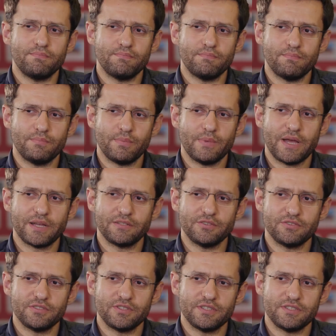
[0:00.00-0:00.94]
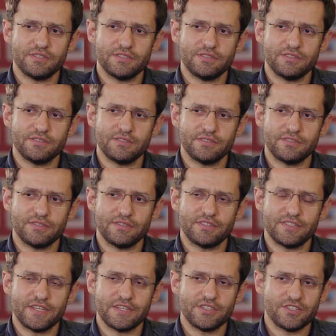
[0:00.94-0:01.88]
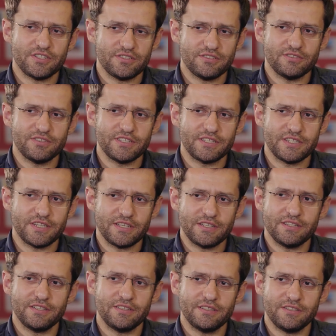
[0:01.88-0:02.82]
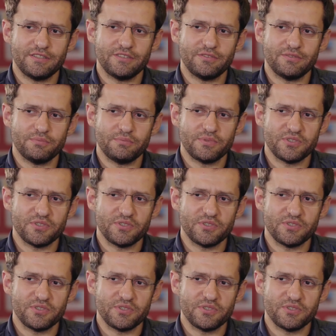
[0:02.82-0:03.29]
Magnus's attention to detail, you know,